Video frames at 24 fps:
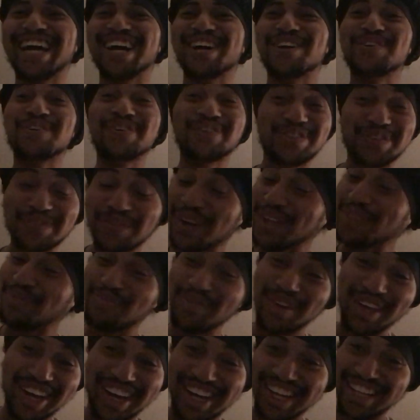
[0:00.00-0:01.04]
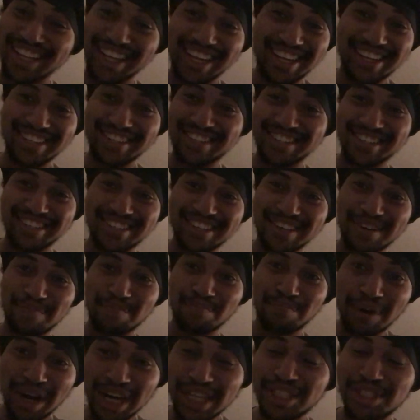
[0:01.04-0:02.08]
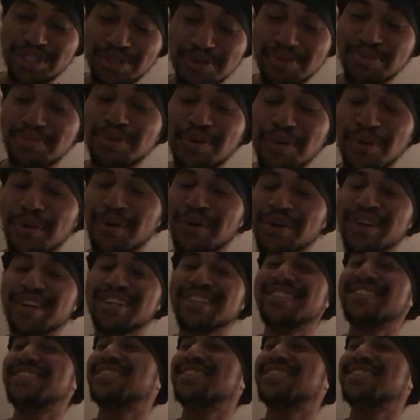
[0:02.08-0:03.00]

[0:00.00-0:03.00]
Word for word: Who's with me on this? Mushroom Gorge?